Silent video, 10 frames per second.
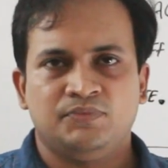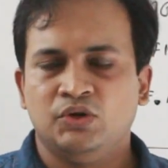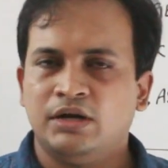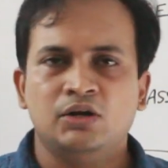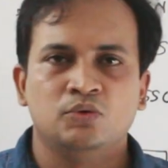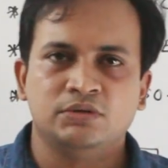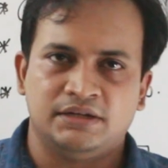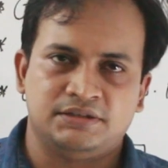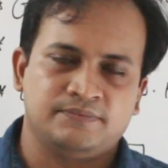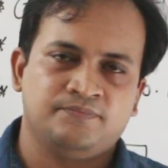You cannot do
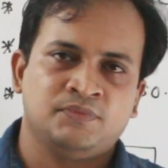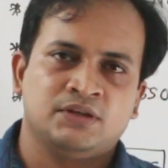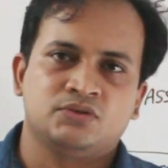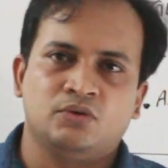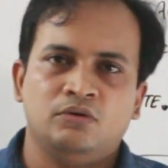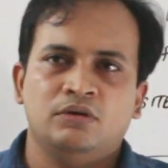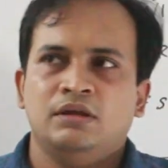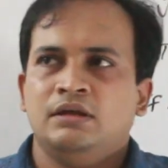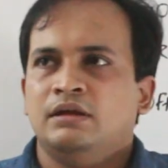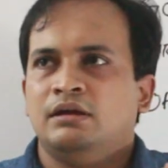that thing. So
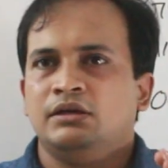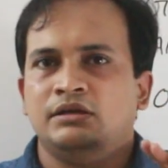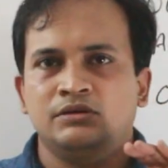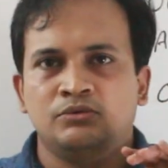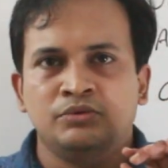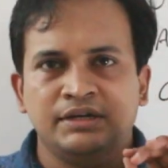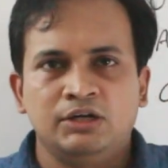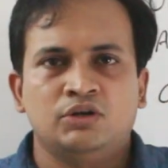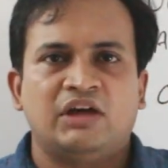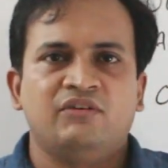you
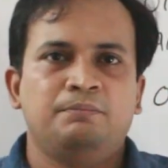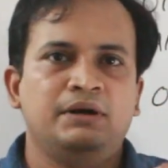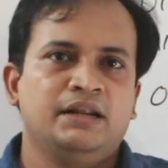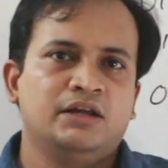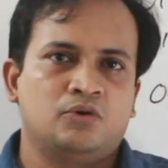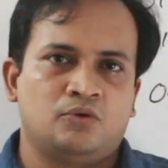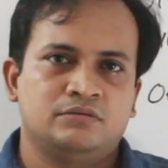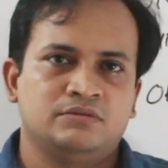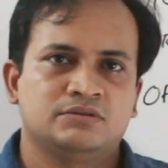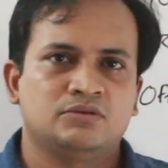need to have a building
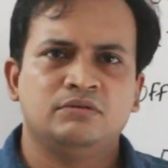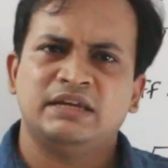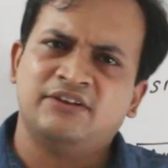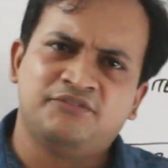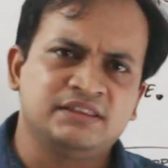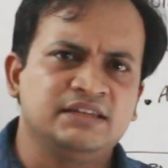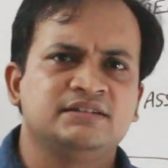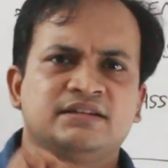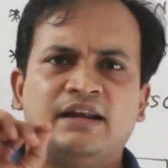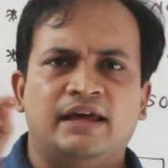code. So everything
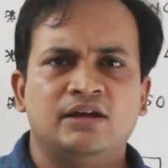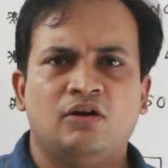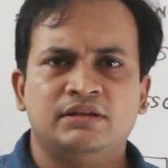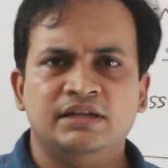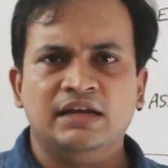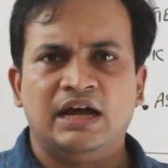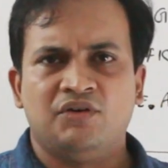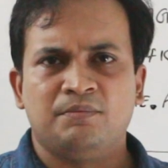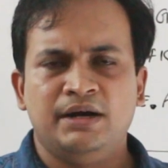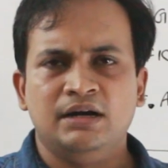is relying on the
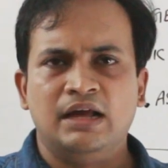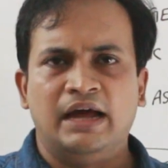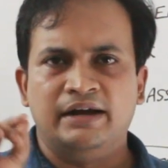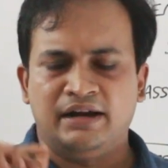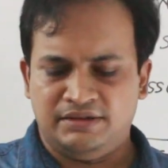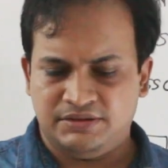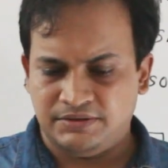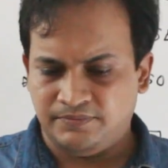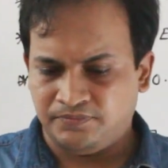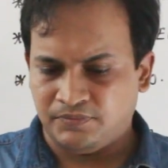government
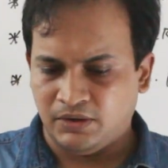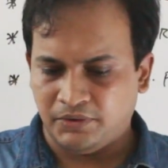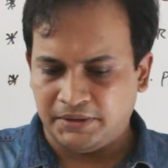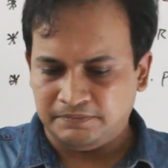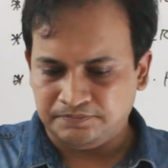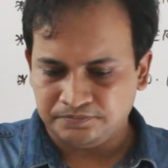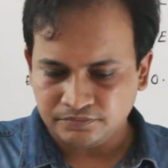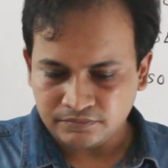guidelines. Okay.